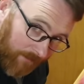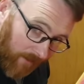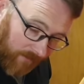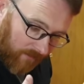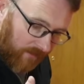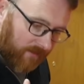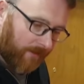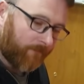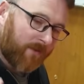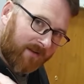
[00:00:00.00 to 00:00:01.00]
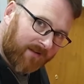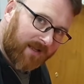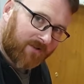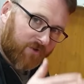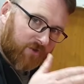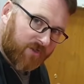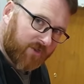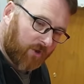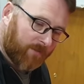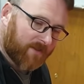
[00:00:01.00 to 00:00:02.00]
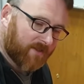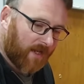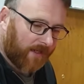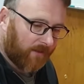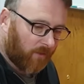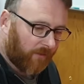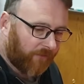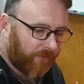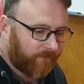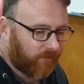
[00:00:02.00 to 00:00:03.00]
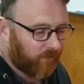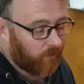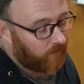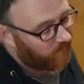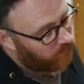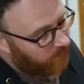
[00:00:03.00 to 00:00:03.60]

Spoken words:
underneath it, and that's just to stop it sagging off. So